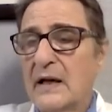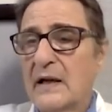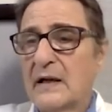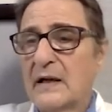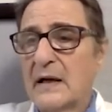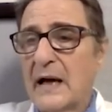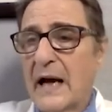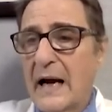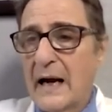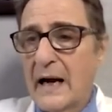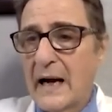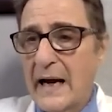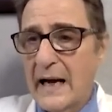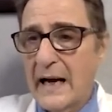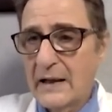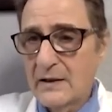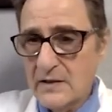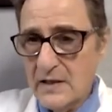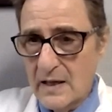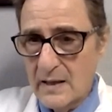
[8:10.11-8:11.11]
in
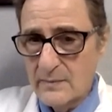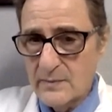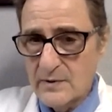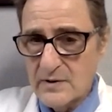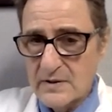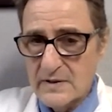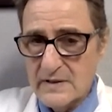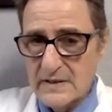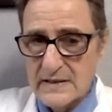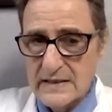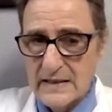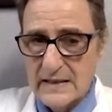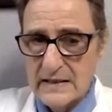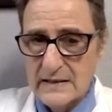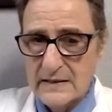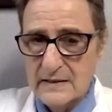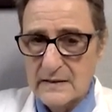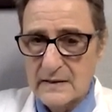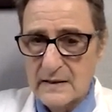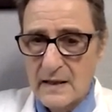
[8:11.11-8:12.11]
Alzheimer's
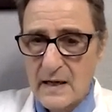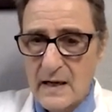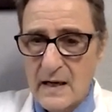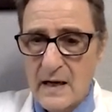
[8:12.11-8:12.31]
disease.